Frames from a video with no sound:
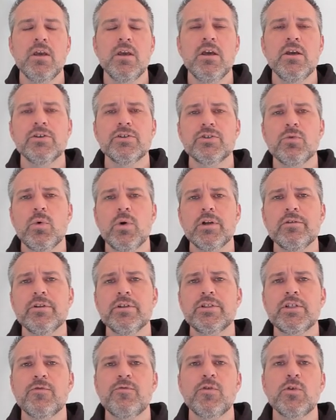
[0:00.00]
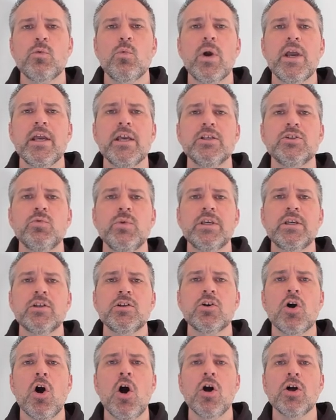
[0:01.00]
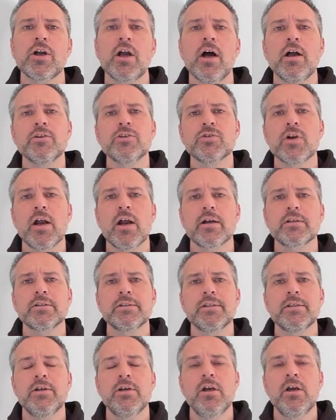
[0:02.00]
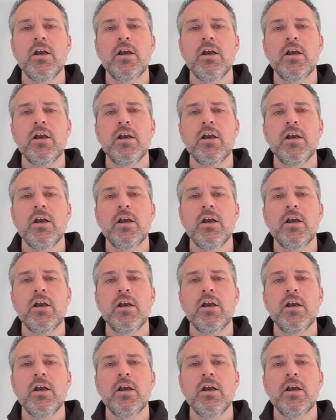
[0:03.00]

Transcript: So what are the different ways we can call contracts?